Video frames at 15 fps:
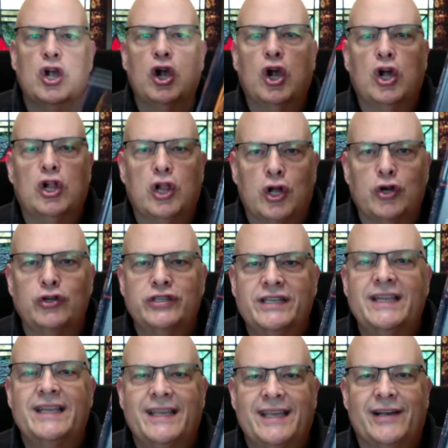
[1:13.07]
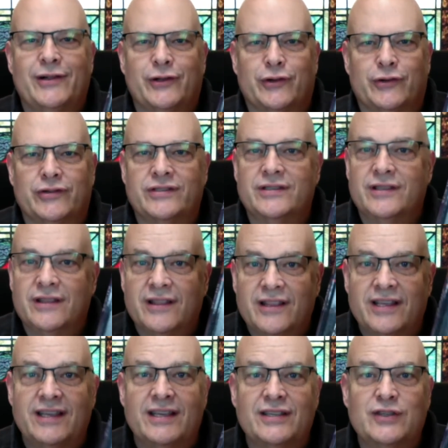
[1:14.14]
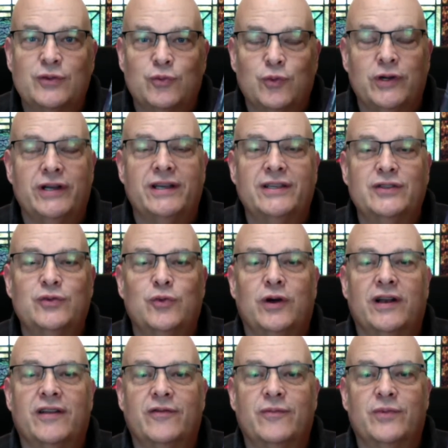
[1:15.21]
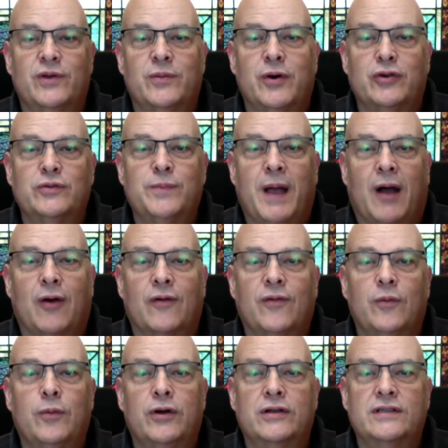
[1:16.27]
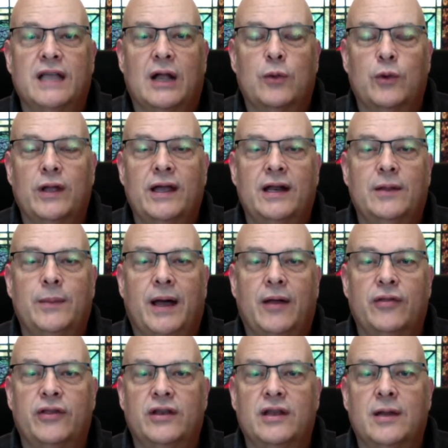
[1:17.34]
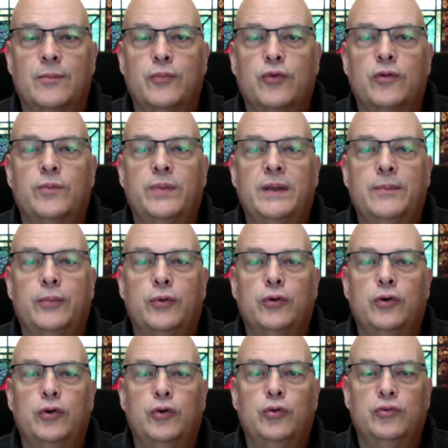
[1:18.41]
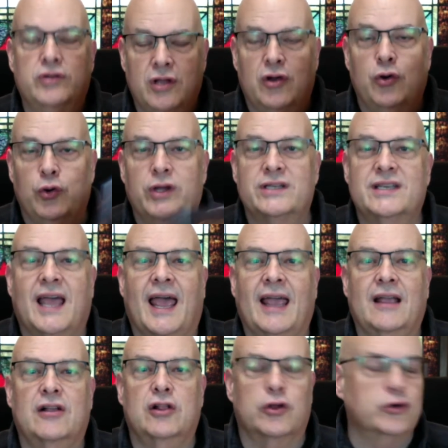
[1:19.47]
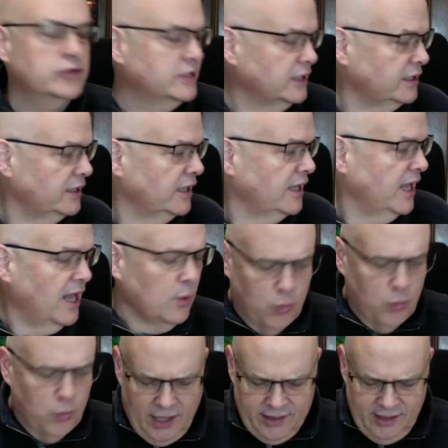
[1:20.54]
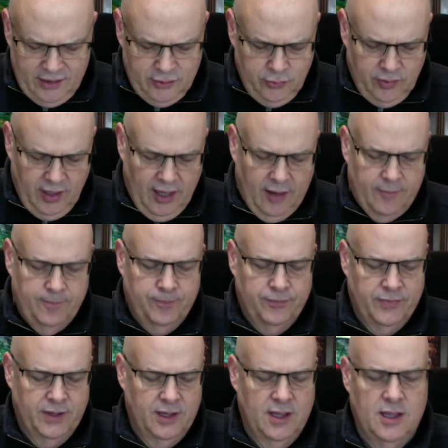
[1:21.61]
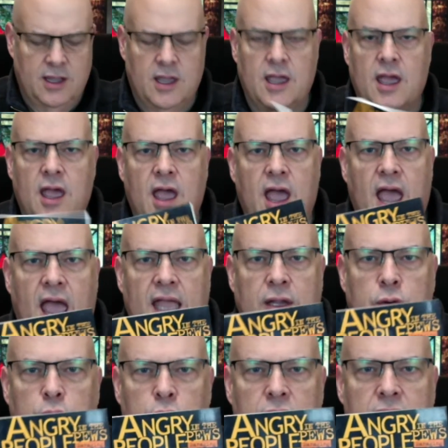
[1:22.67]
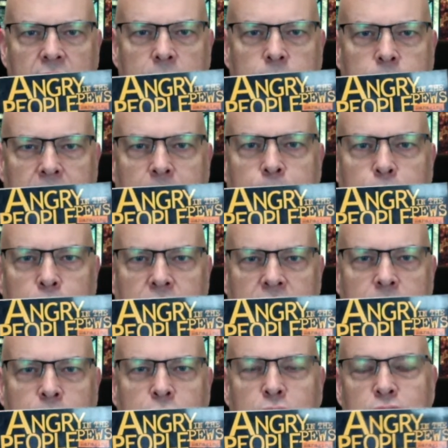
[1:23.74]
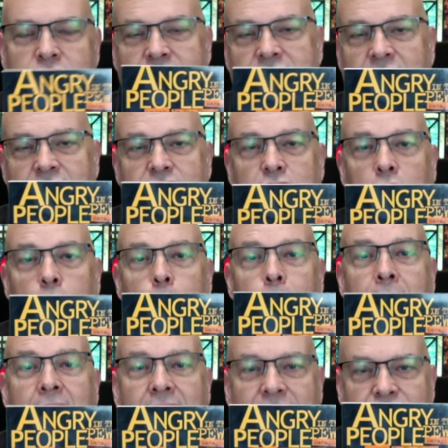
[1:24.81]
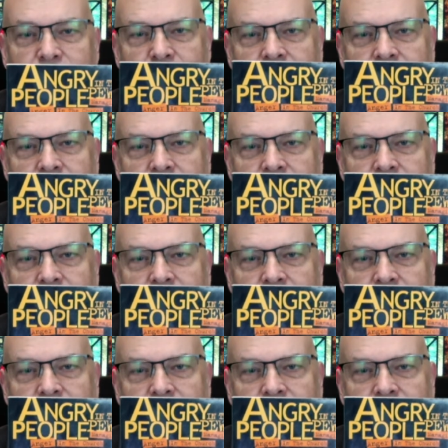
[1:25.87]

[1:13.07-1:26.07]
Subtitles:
Clergy Killers. This was one of the most powerful books I read about the number of people who attack clergy and why they do that. Angry People in the Pews. It's actually called Managing